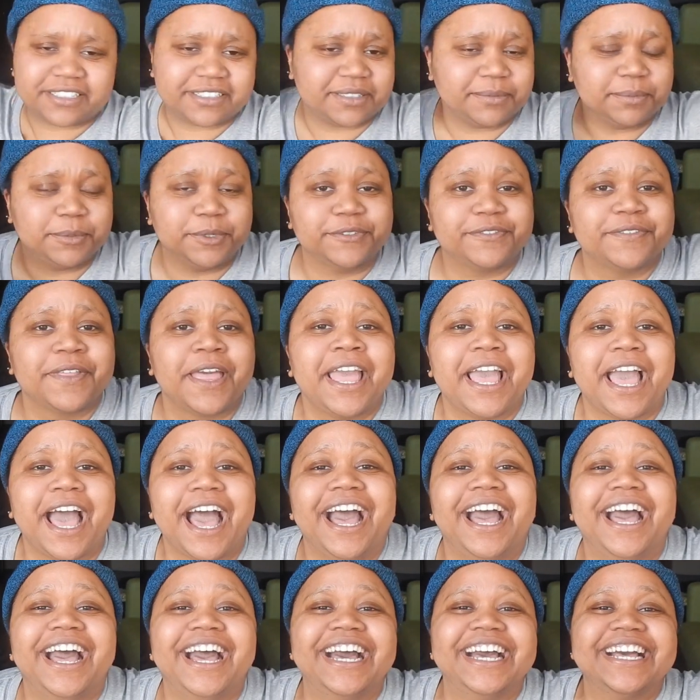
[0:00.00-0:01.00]
doesn't move.
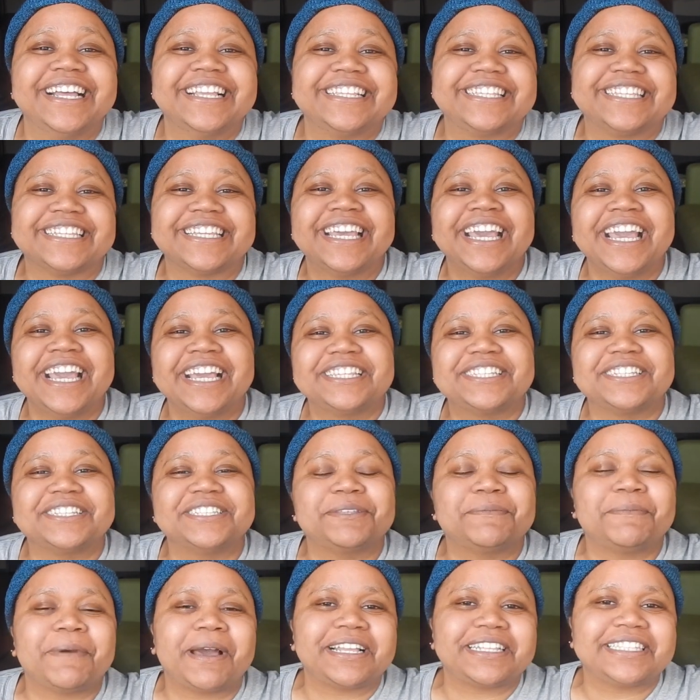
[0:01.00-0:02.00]
So
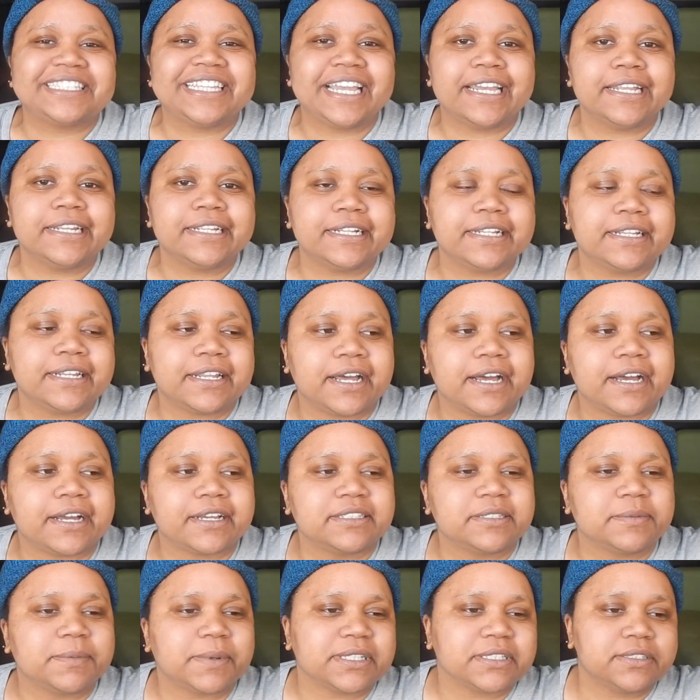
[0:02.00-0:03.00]
it's about ten
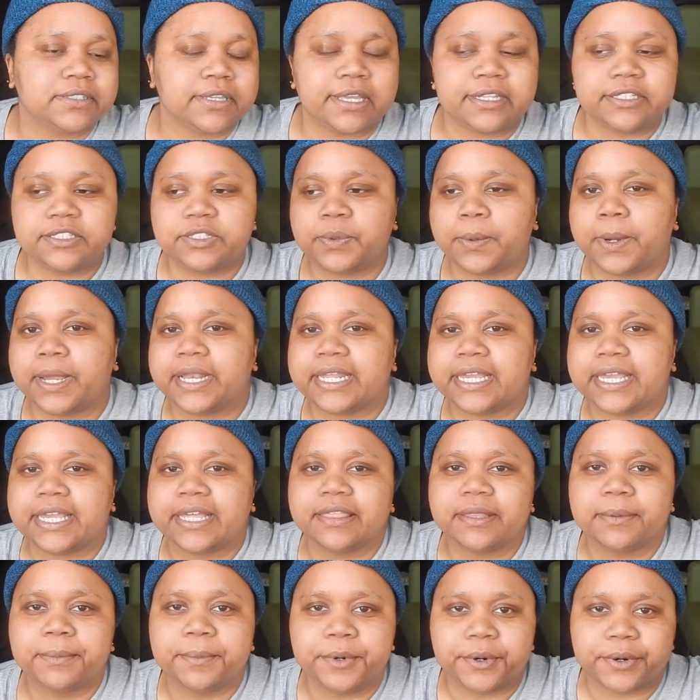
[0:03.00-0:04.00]
o'clock, it's about ten twenty
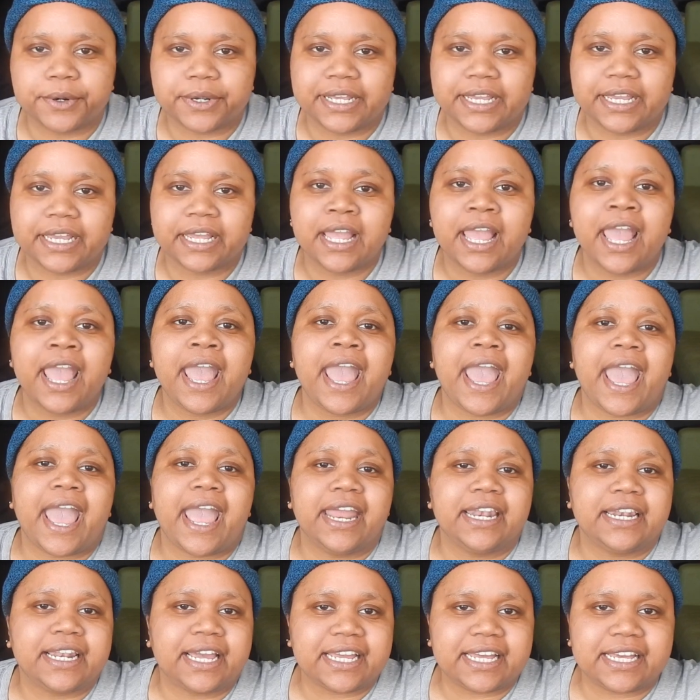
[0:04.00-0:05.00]
in the morning,
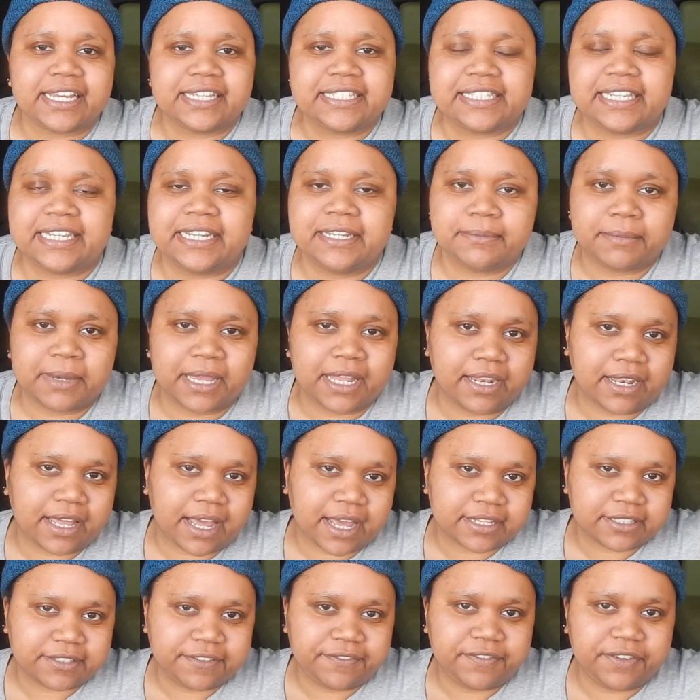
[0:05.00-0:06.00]
and like I said in my
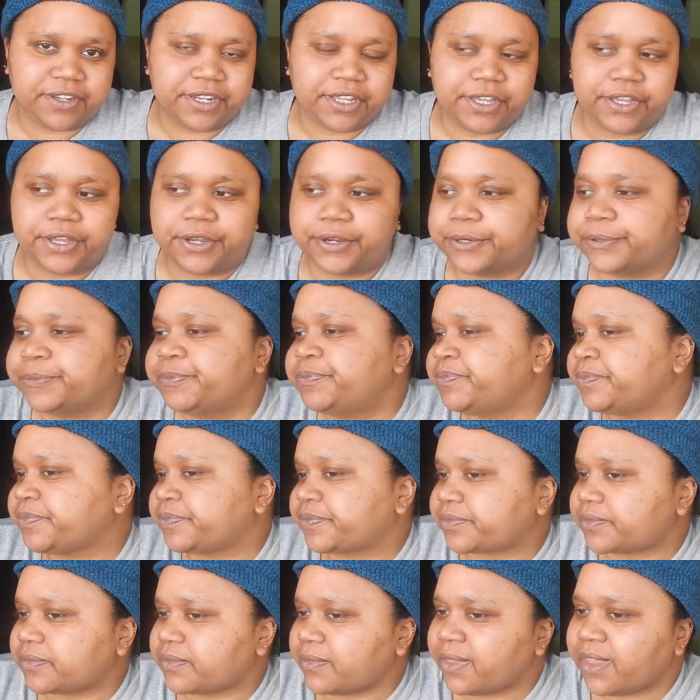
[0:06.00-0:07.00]
last video,
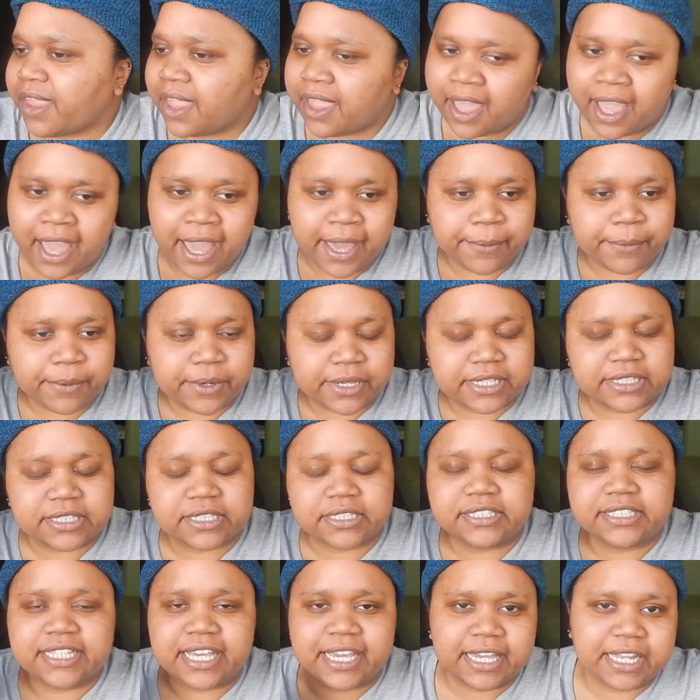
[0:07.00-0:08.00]
I
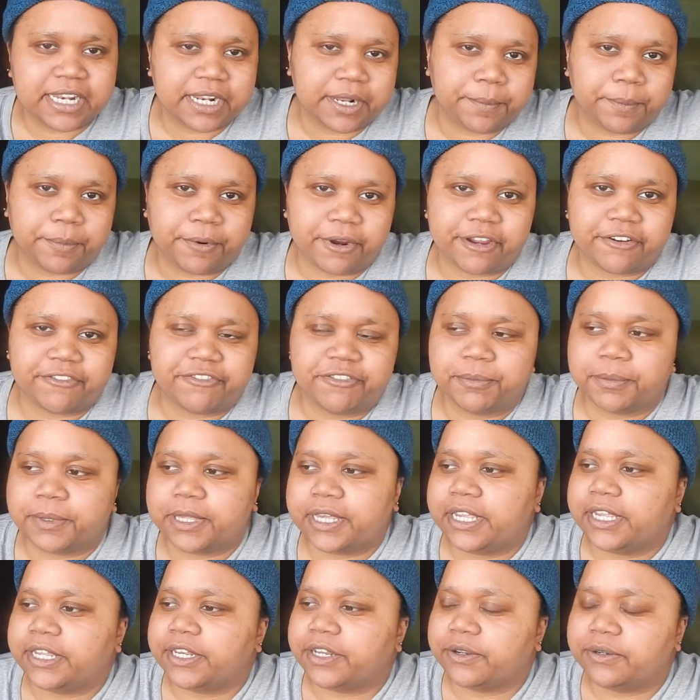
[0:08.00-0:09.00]
was taking a break from
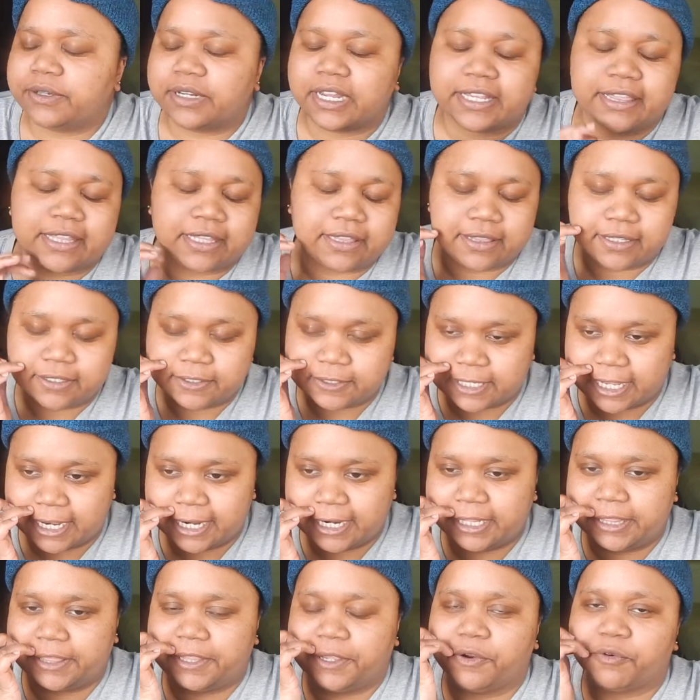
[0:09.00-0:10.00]
keto. Not that there's
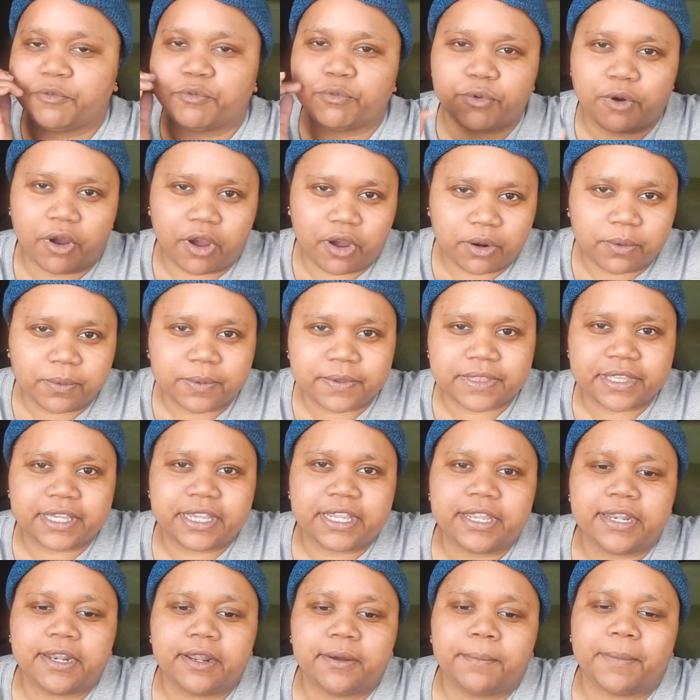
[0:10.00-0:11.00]
anything wrong with
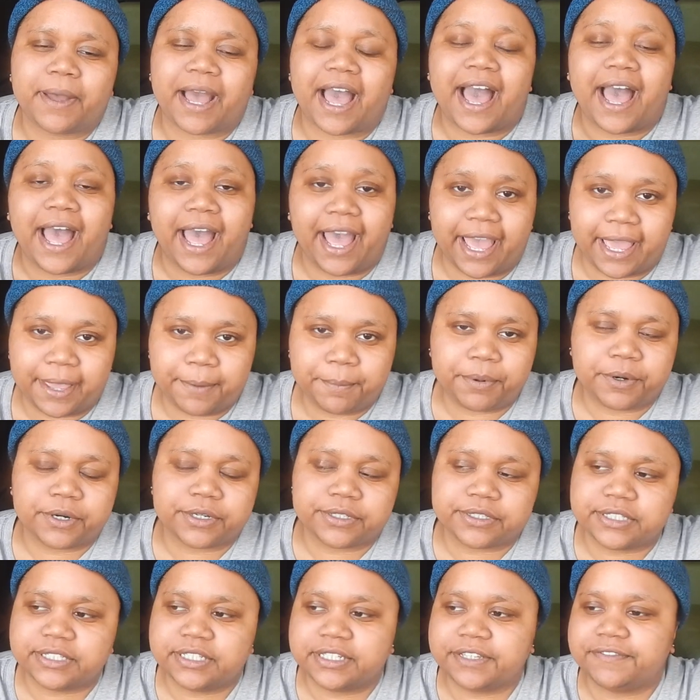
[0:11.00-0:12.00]
keto, but I
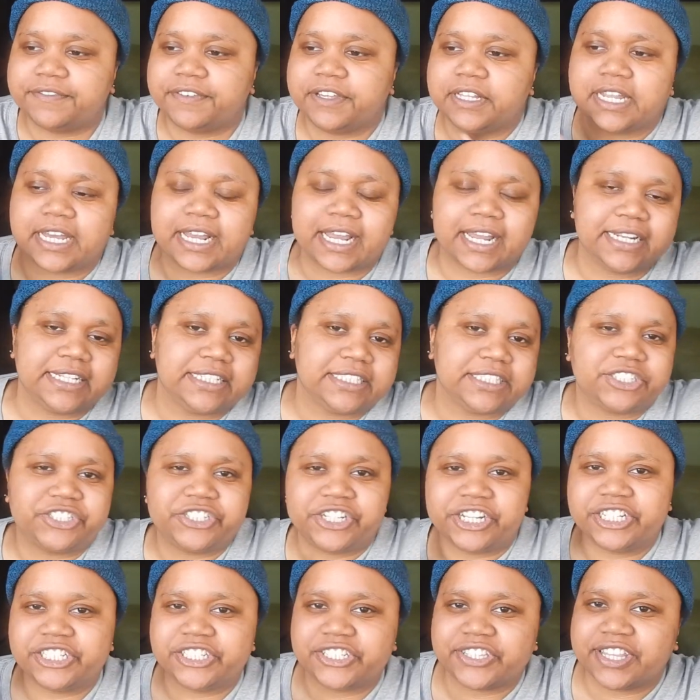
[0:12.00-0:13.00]
personally feel like I need to
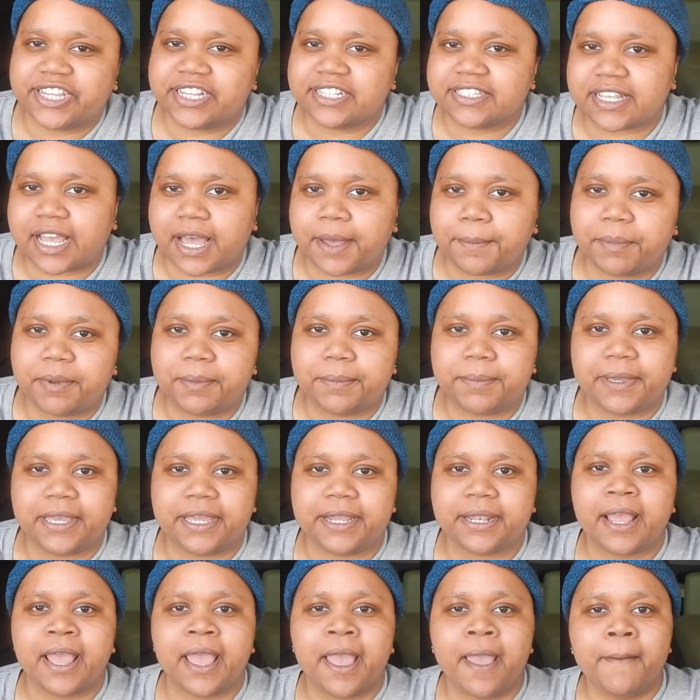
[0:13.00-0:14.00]
change things up a
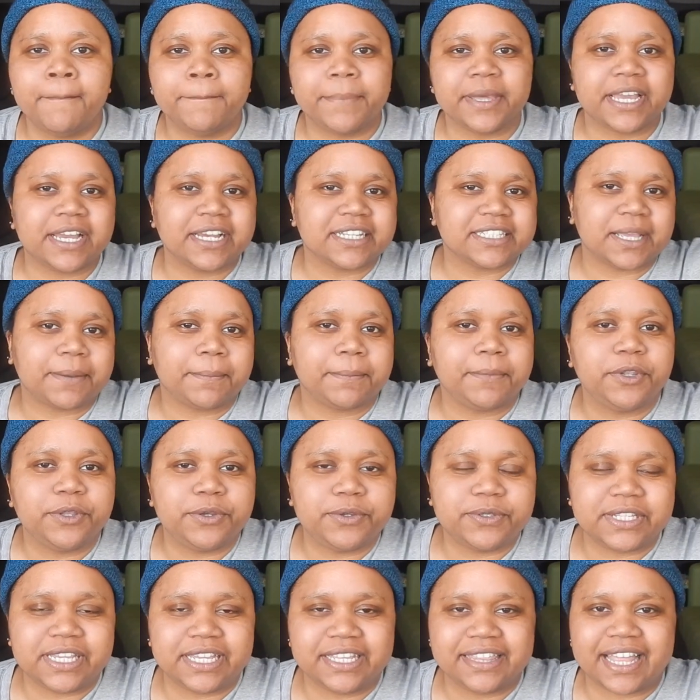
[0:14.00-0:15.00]
bit because I'm
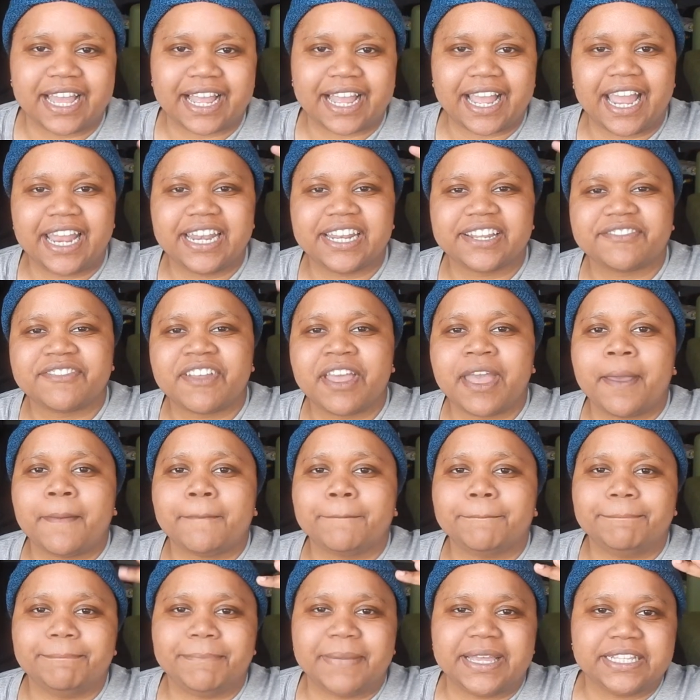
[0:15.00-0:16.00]
losing that kind of
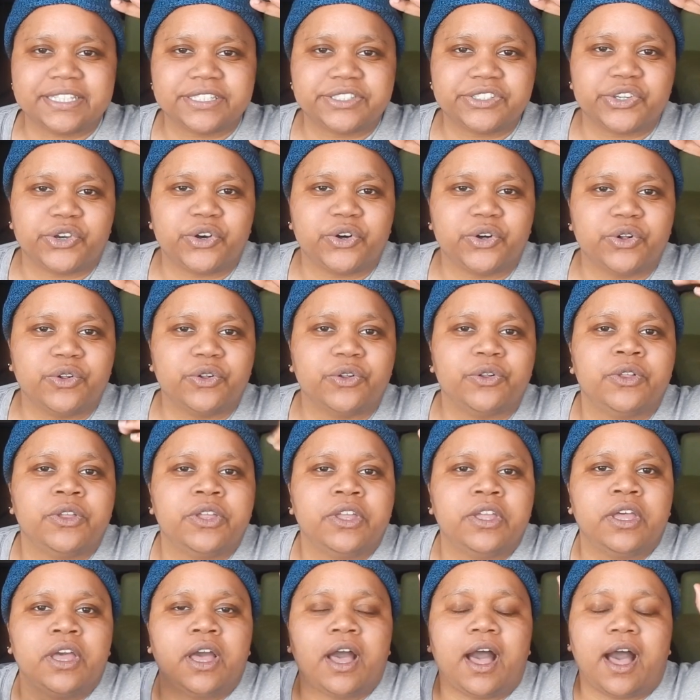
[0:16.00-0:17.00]
mental
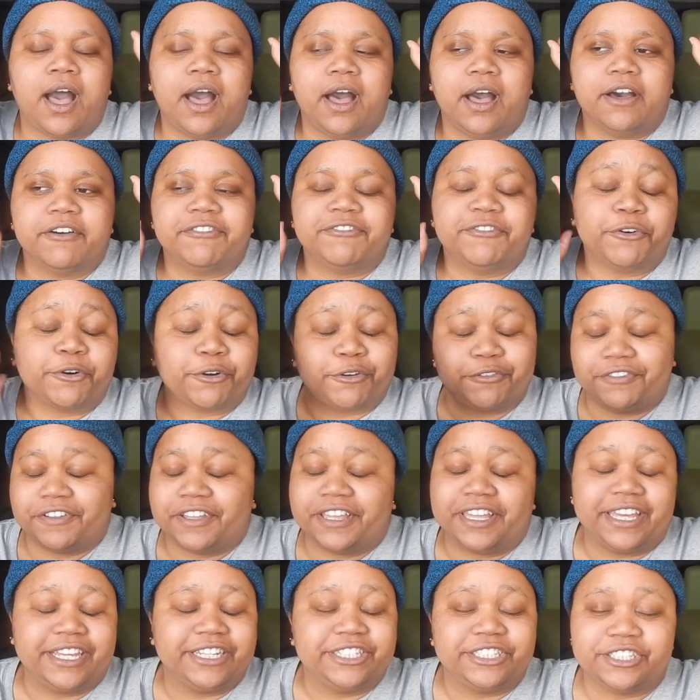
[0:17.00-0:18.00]
uh,
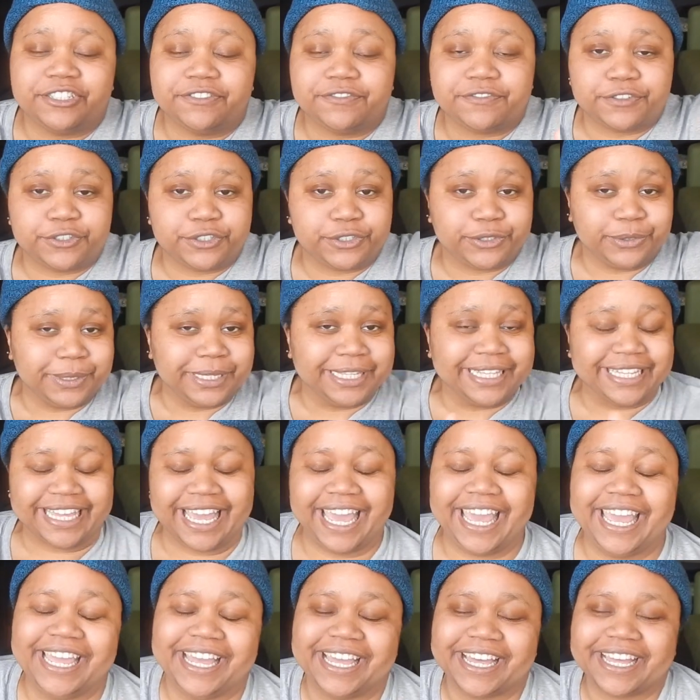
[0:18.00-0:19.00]
fortification for doing
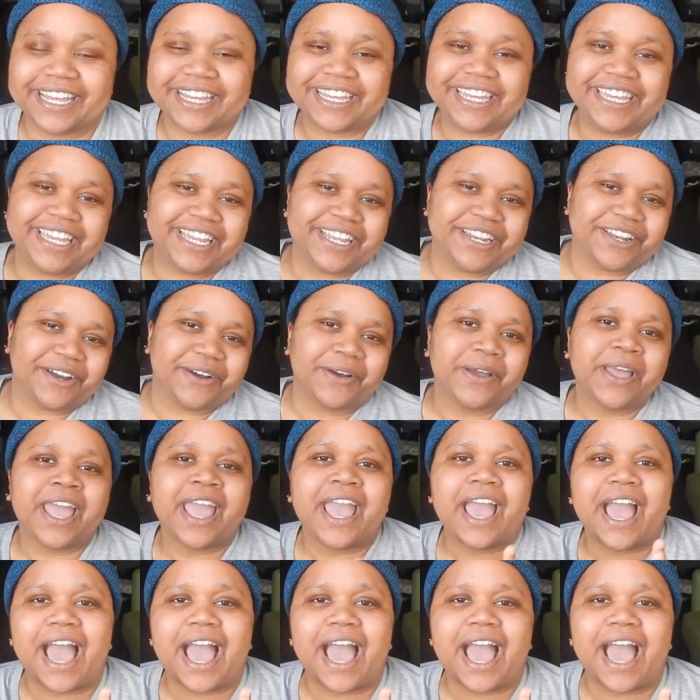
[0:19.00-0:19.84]
keto.